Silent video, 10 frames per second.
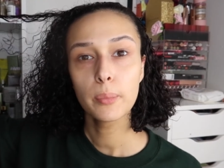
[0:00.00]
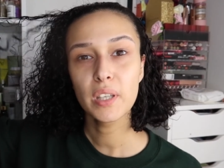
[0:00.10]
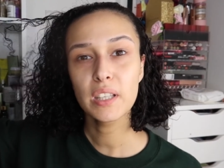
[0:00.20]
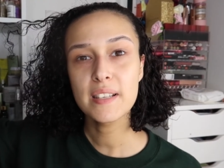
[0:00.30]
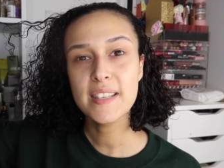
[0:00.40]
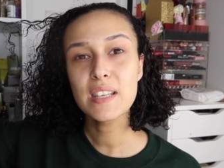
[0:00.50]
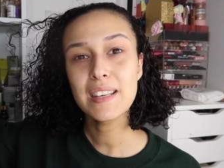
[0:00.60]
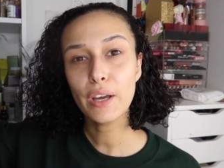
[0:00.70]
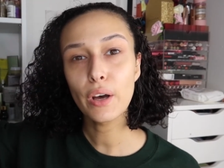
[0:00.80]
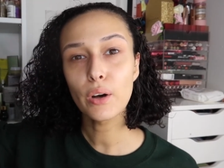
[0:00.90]
but you can see
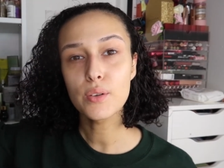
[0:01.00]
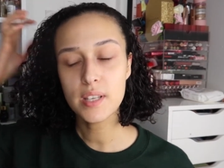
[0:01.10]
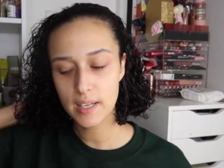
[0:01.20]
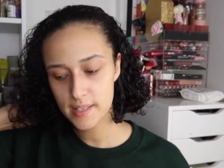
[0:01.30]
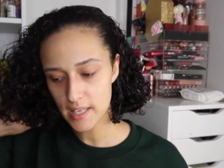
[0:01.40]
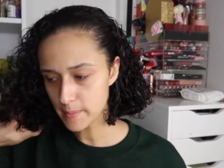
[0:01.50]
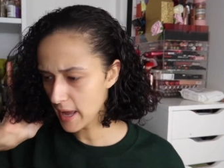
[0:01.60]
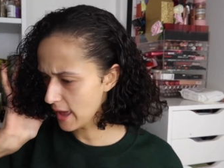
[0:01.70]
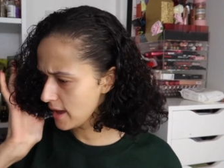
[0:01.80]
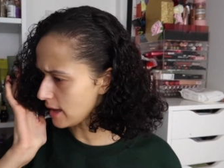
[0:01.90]
the curls in a sense, my
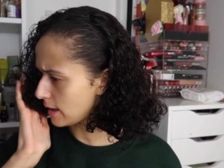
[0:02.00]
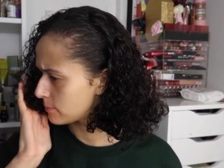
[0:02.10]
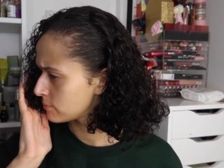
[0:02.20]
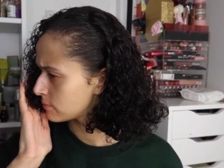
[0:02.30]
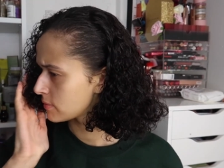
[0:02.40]
hair